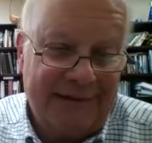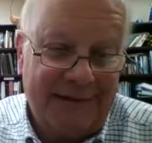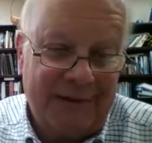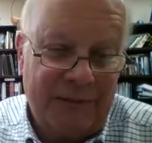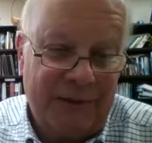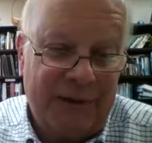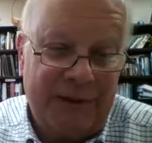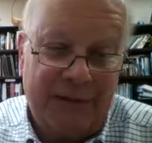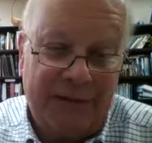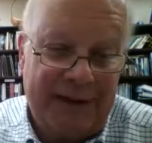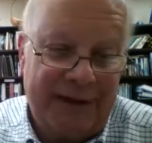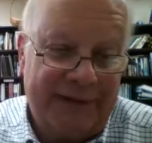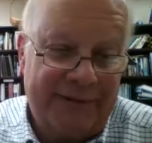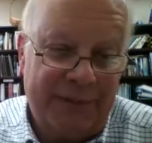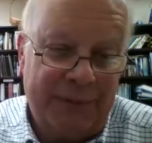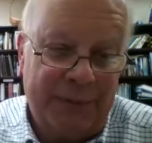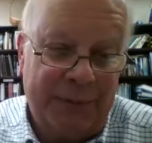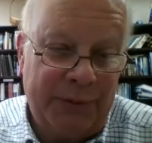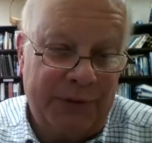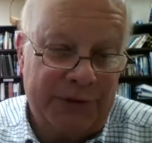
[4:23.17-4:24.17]
We don't have
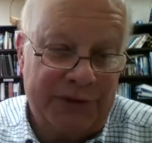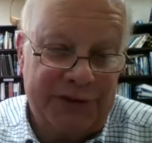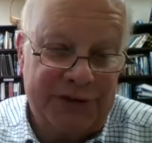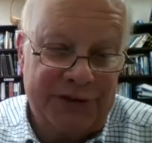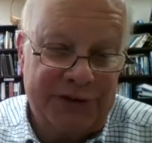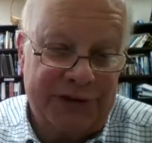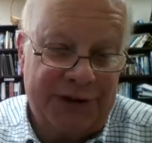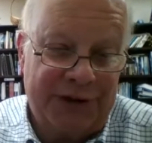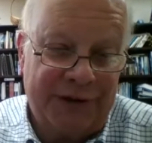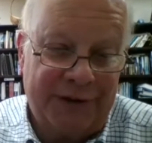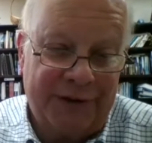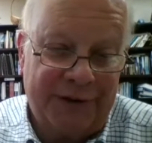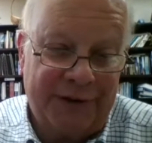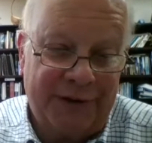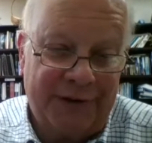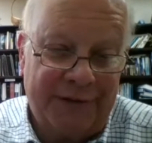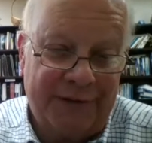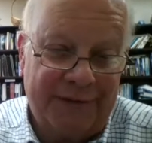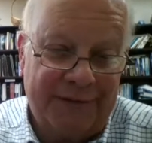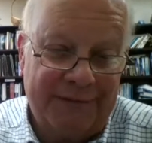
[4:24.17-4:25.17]
a bush in our
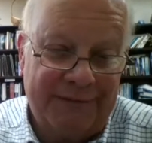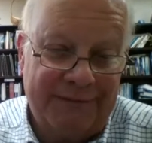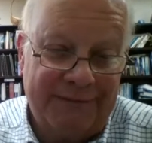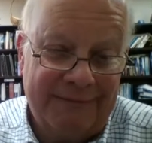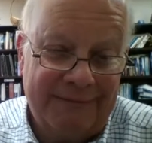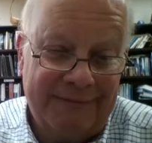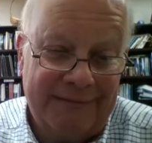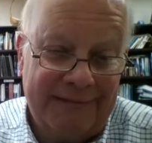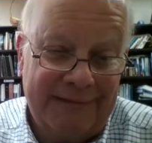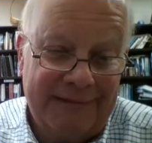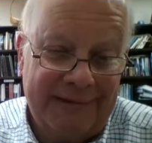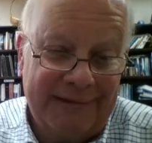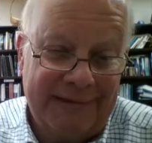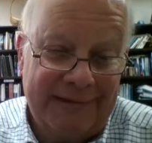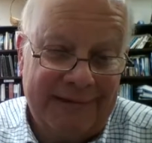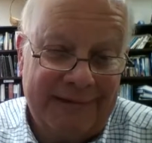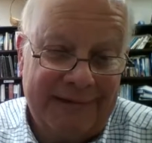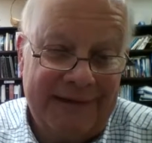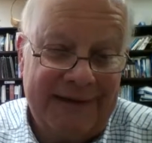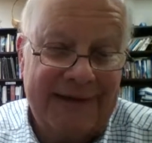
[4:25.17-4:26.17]
yard.
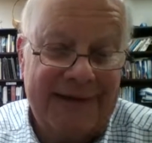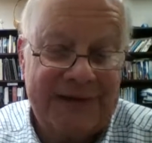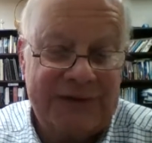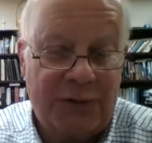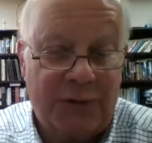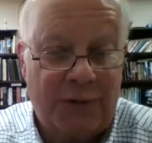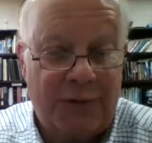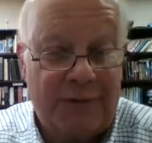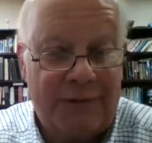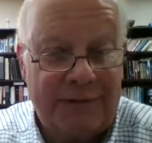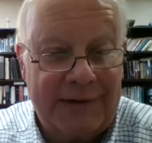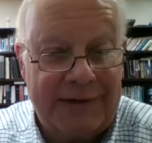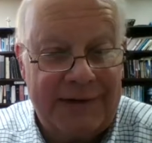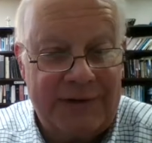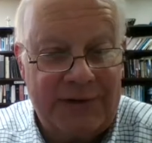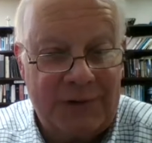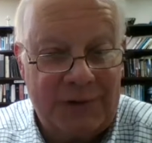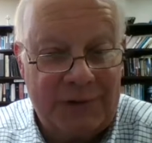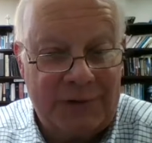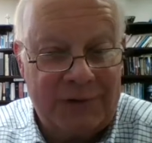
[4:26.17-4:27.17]
It has grown
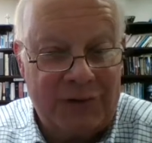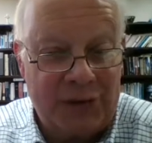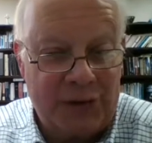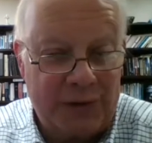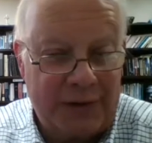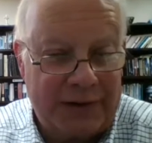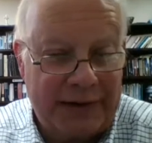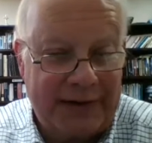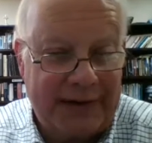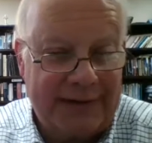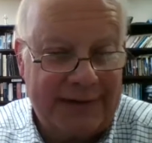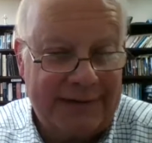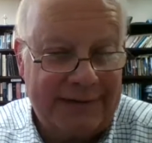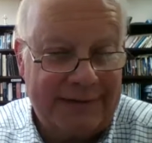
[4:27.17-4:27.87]
into a tree.